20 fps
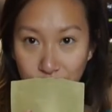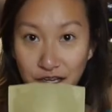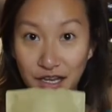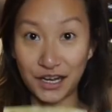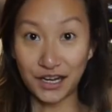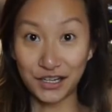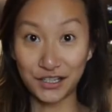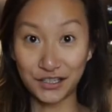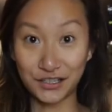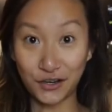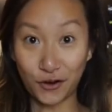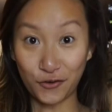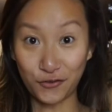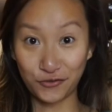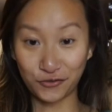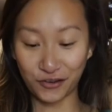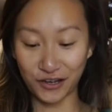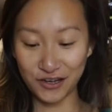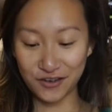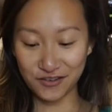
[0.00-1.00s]
It is so
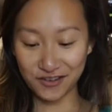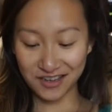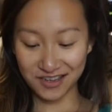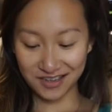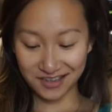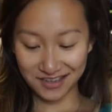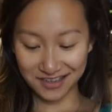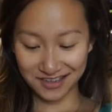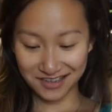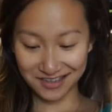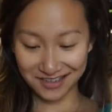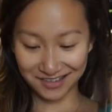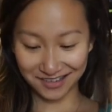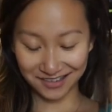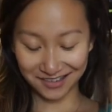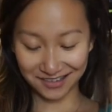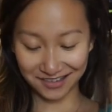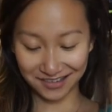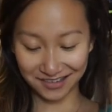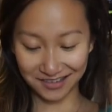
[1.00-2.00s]
fragrant.
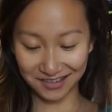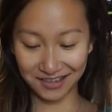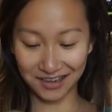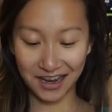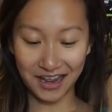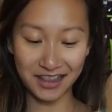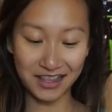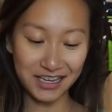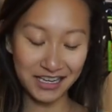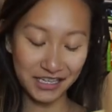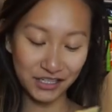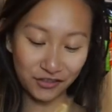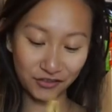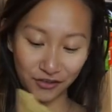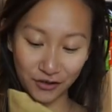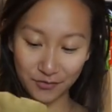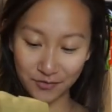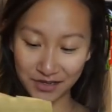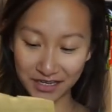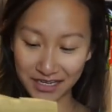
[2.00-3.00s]
I think it's
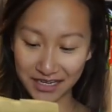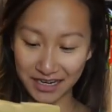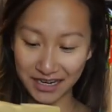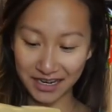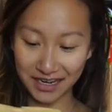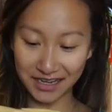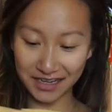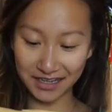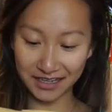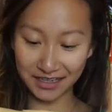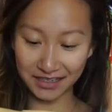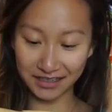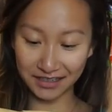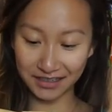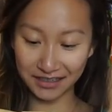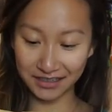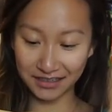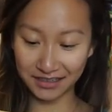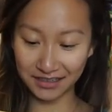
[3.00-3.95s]
from the uh,